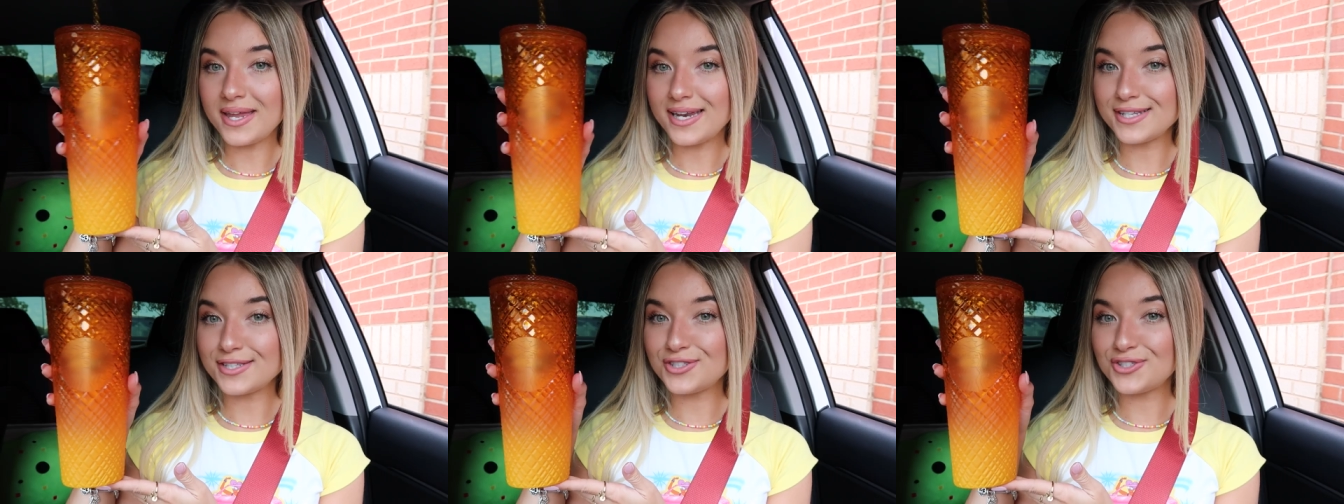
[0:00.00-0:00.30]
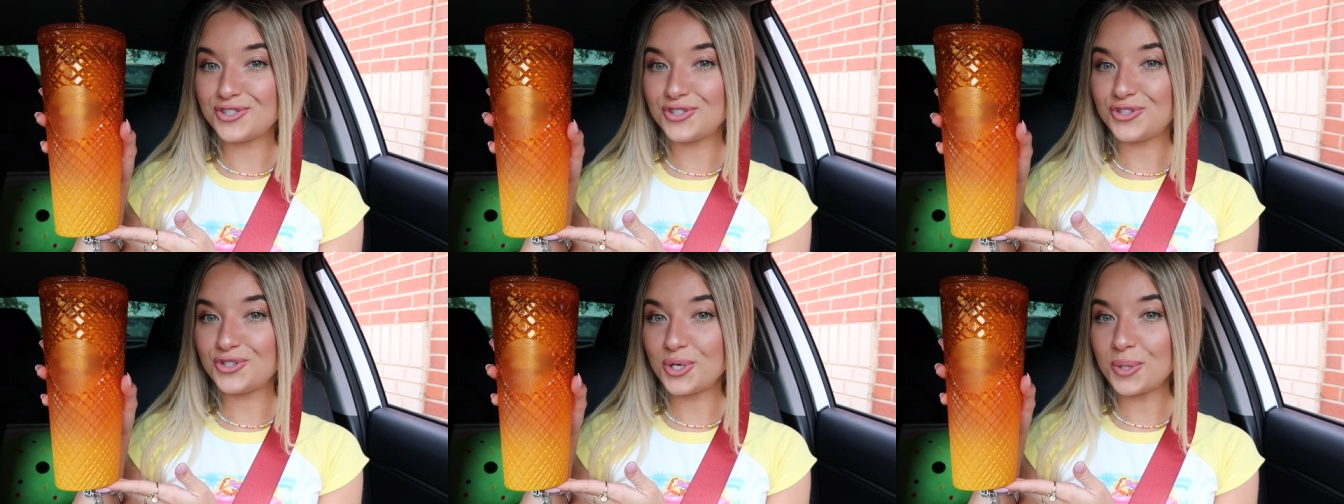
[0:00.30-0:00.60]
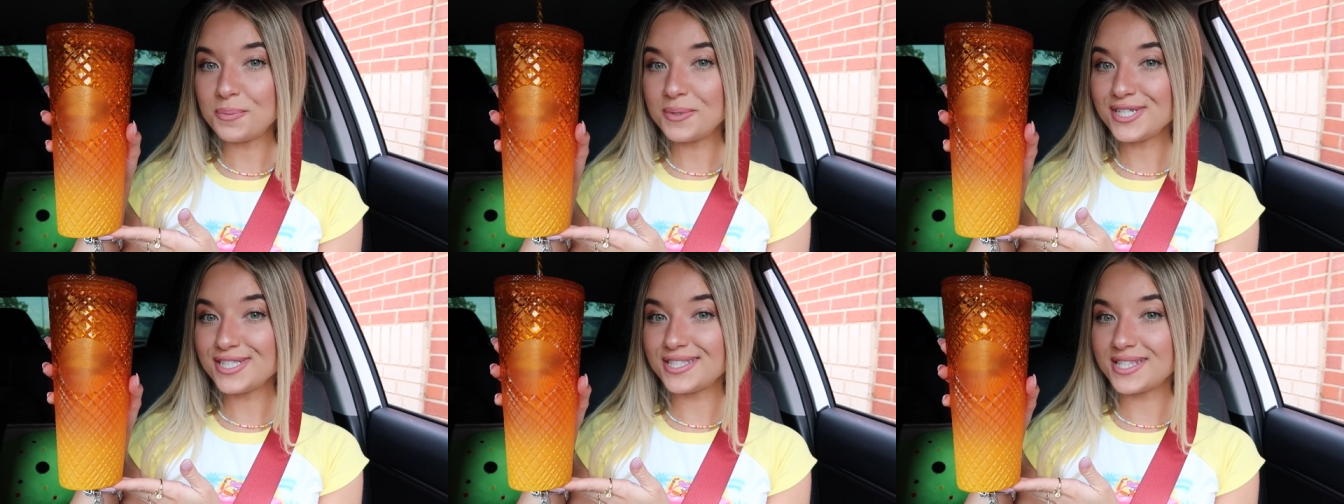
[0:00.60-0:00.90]
It is
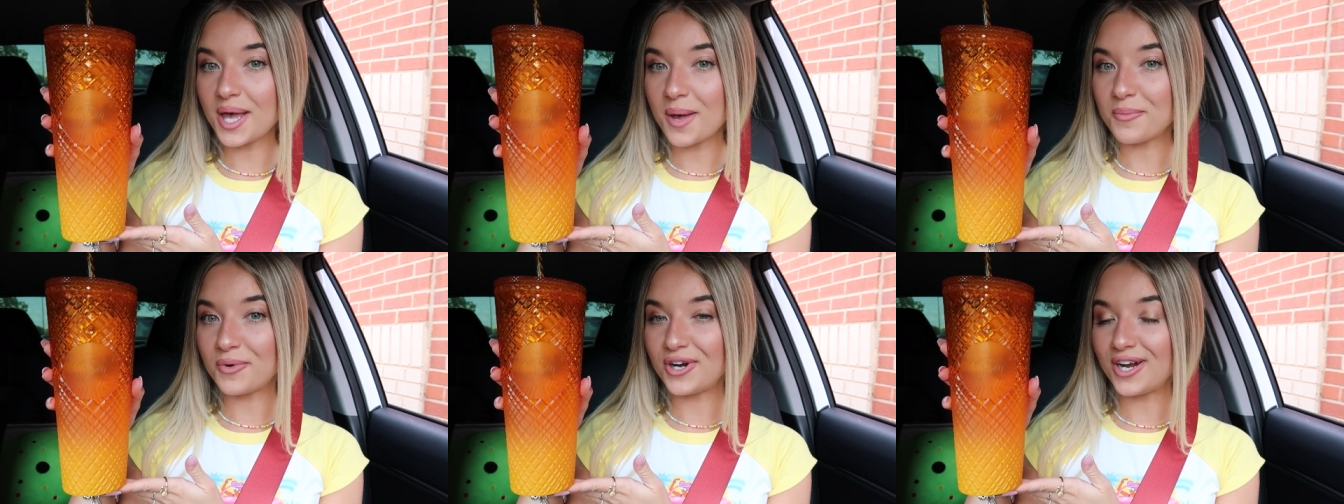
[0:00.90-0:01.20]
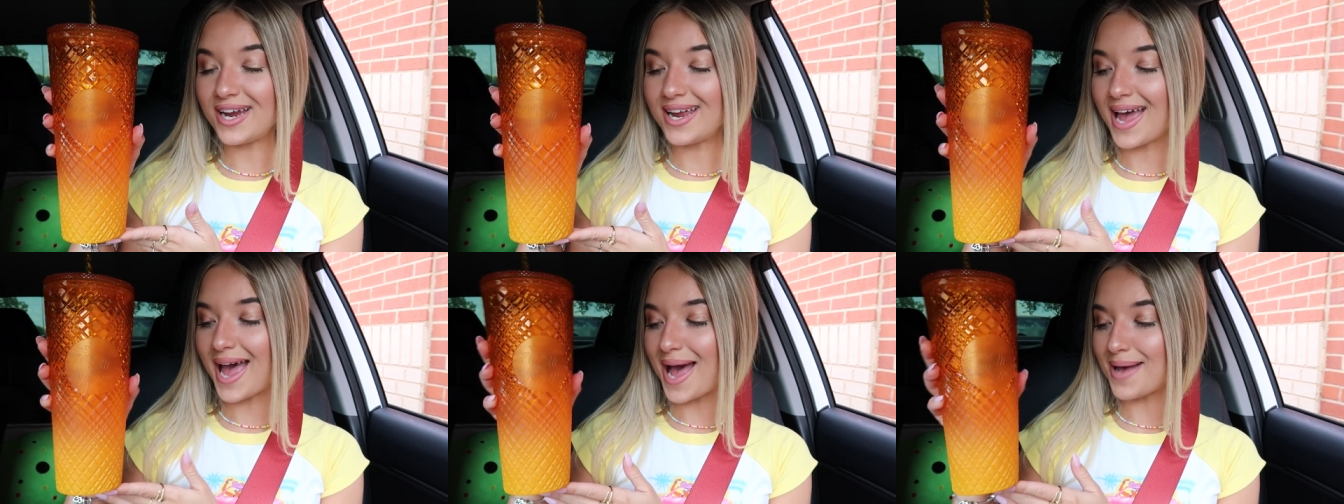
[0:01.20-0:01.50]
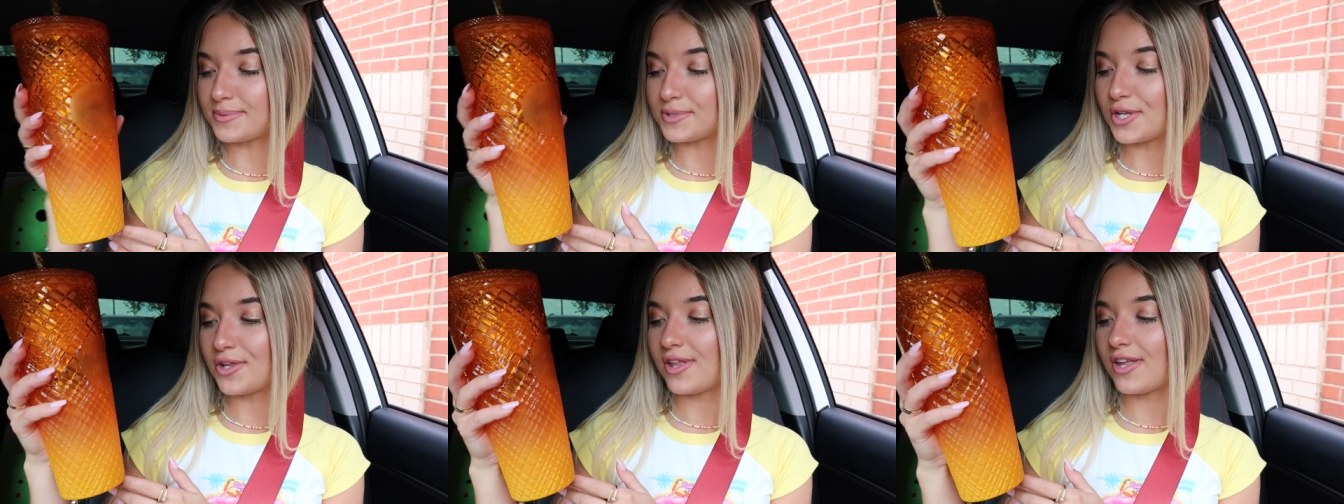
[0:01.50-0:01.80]
super summery. I
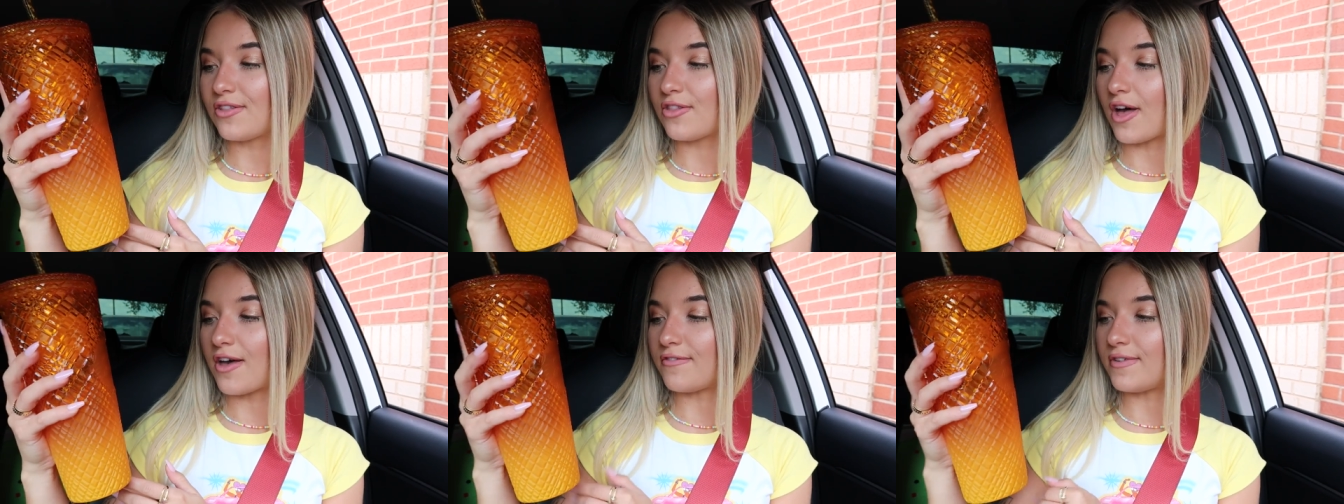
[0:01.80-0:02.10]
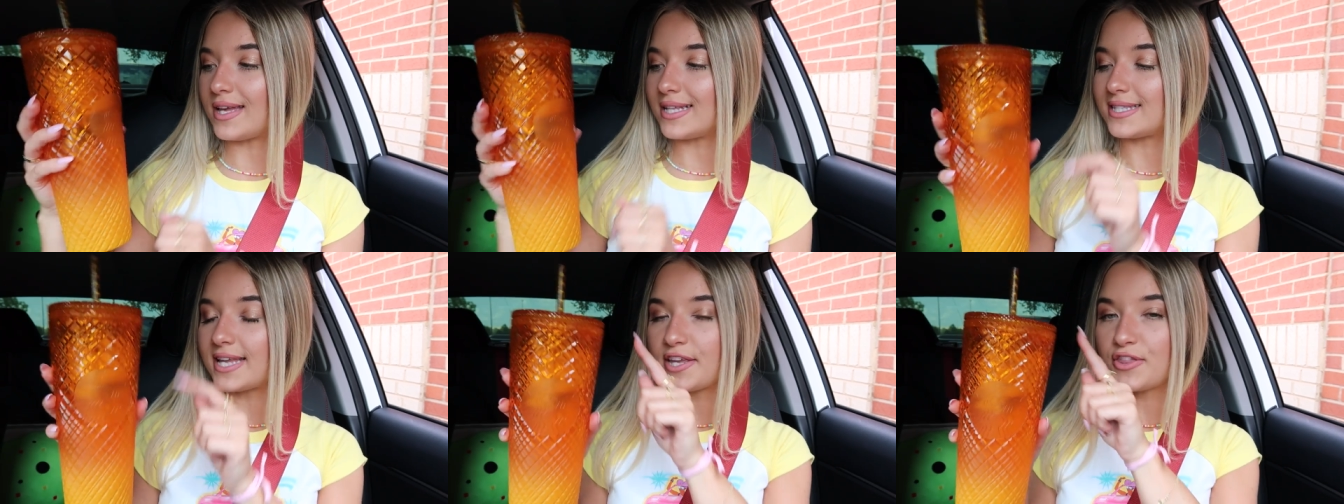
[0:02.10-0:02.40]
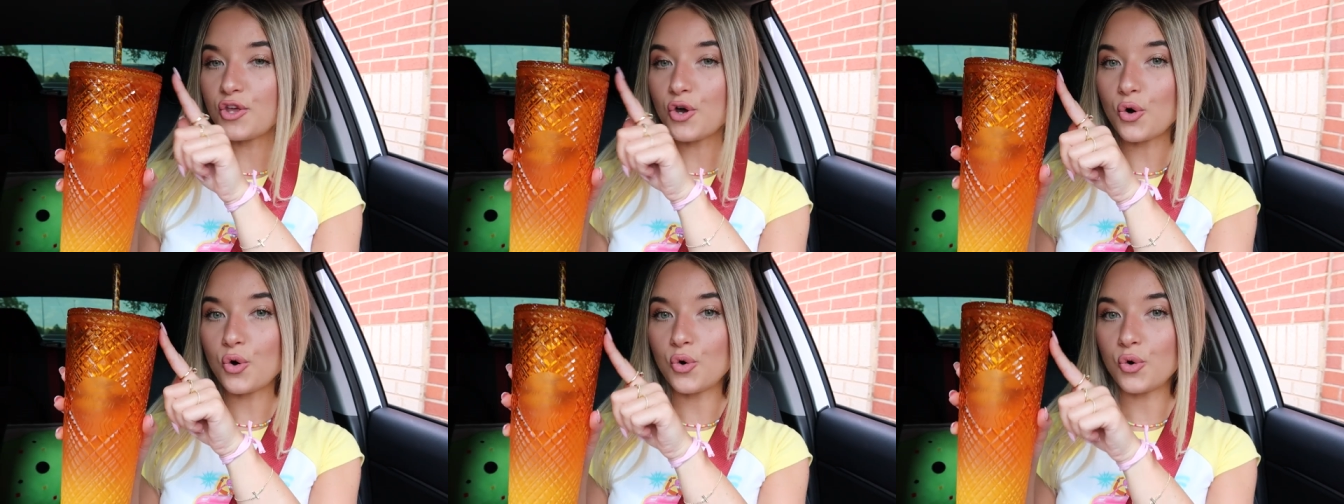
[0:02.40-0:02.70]
absolutely love it. It's like
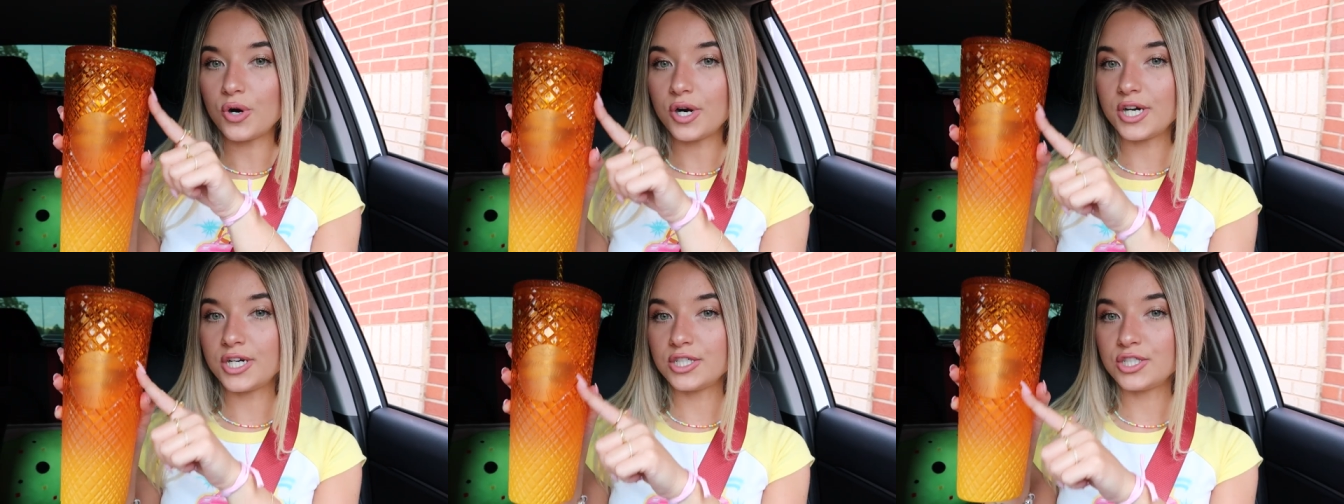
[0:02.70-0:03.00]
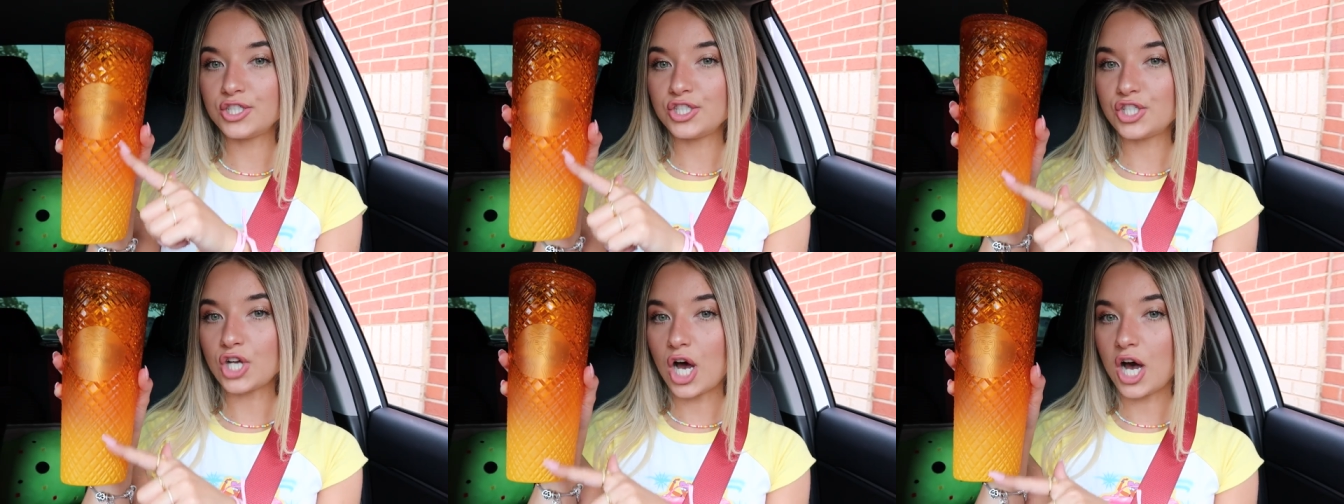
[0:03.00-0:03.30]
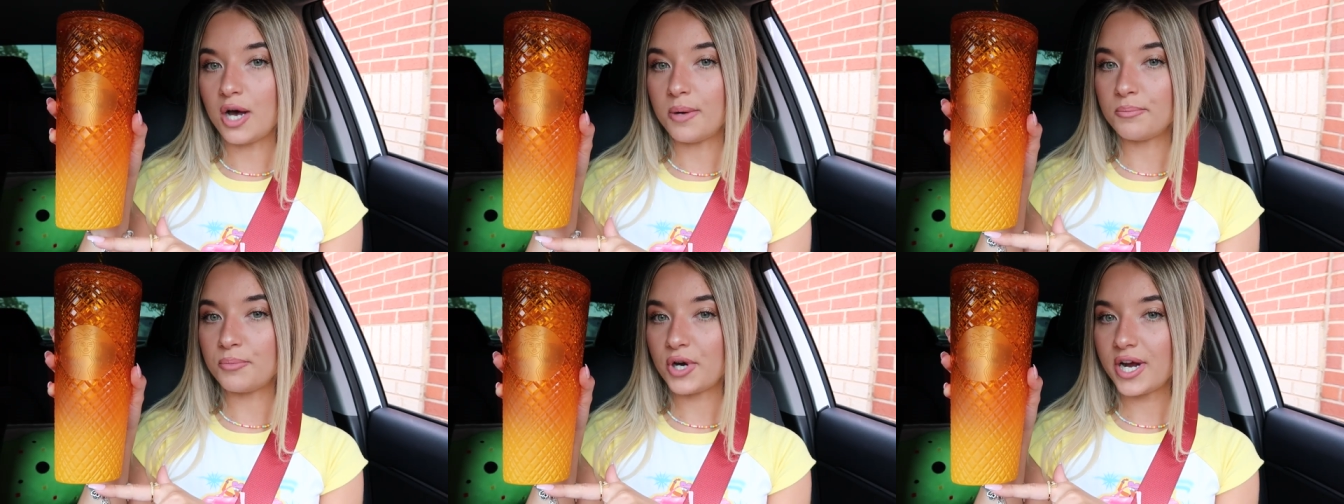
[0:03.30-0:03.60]
the orange
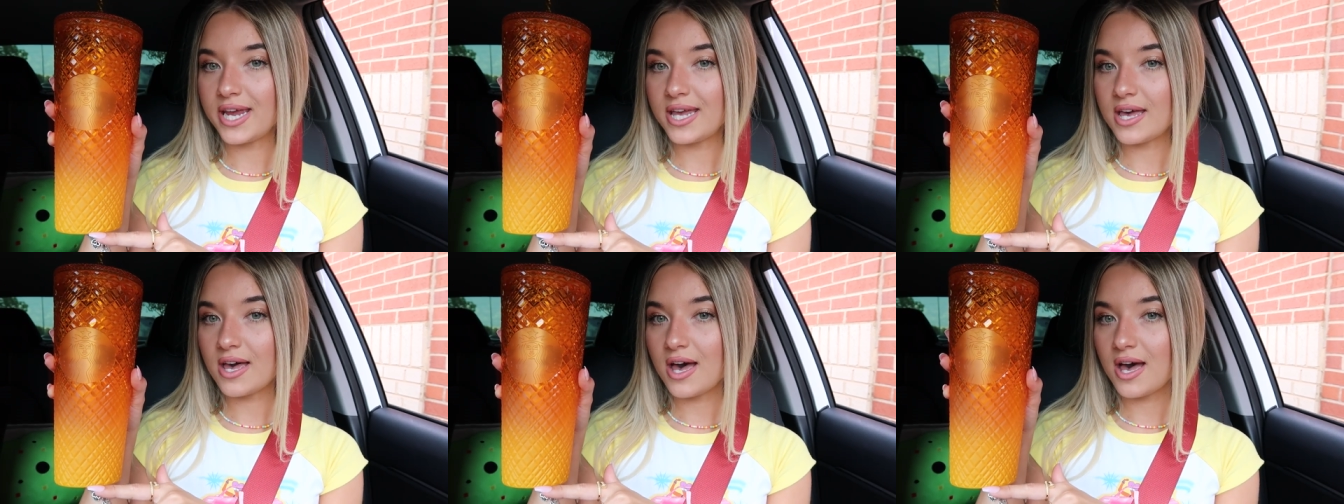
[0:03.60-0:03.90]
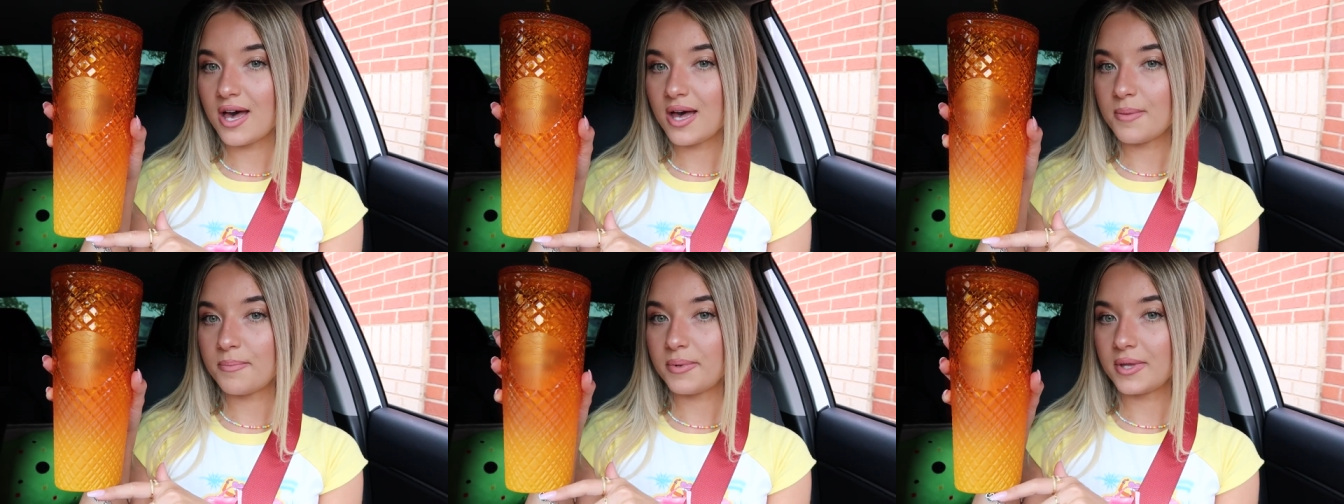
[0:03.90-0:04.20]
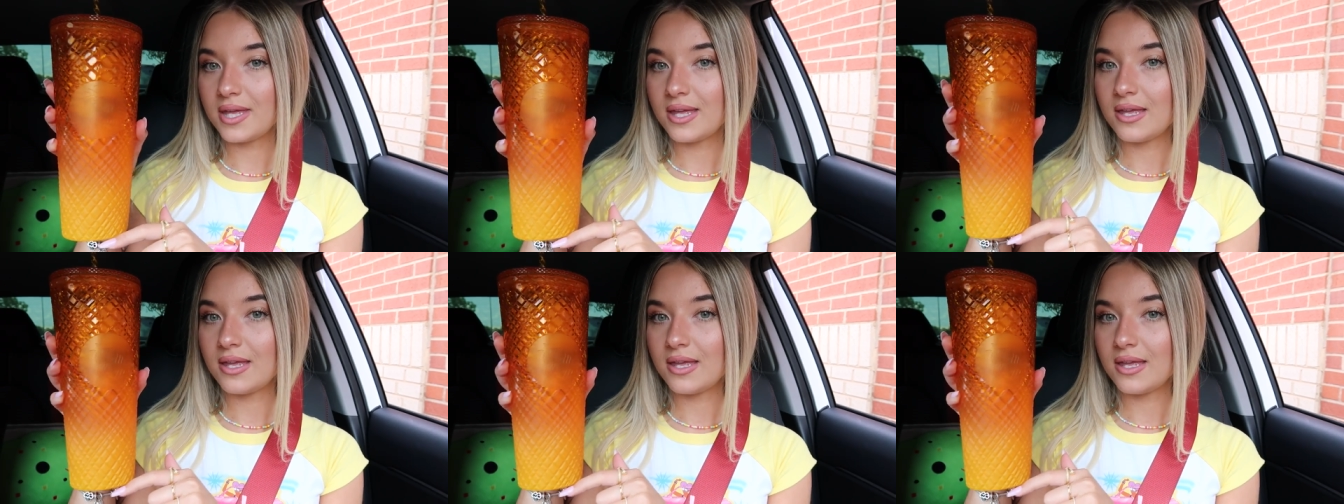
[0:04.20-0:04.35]
ombre cup.